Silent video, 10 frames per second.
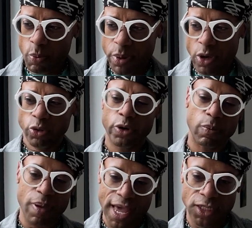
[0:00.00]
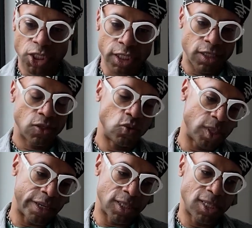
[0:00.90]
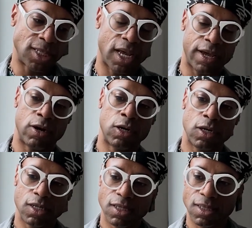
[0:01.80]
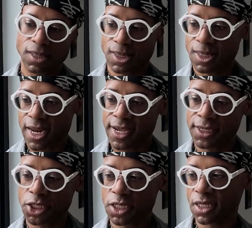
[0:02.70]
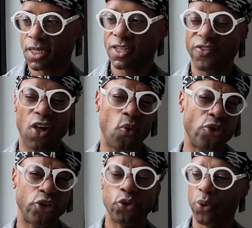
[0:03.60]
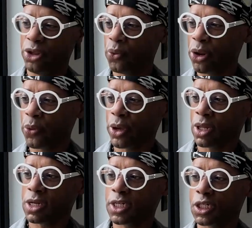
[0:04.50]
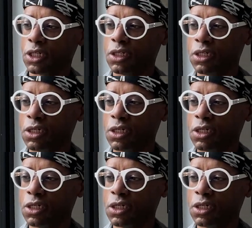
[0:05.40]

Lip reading: Piotrek Panszczyk, who's Aria's designer, staged his Fall/Winter 2023 collection